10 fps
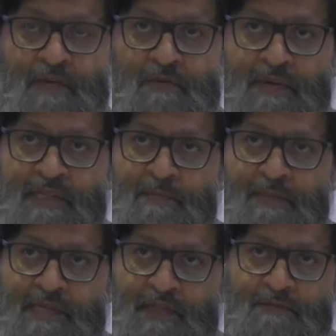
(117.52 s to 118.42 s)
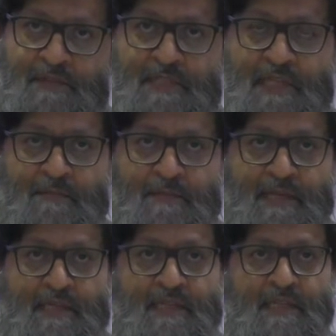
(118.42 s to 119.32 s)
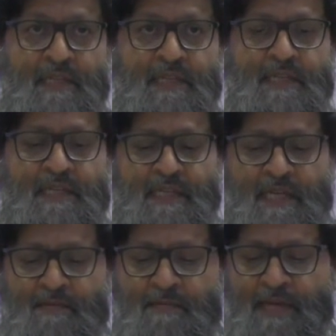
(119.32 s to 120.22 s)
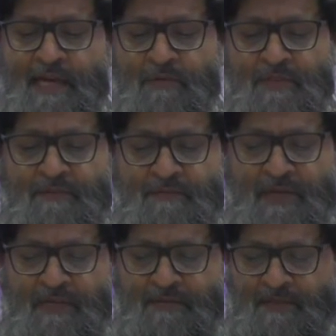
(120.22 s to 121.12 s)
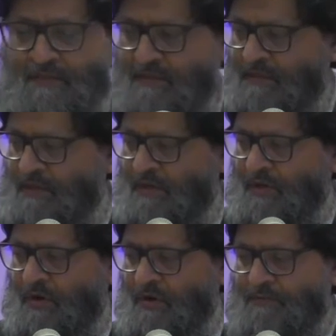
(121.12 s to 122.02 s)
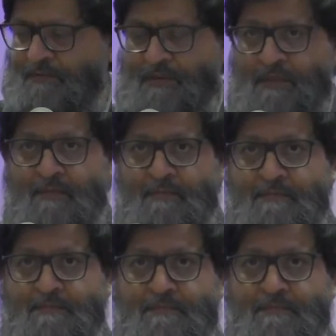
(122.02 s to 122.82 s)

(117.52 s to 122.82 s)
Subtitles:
right at the beginning of this campaign, he came out in favor of the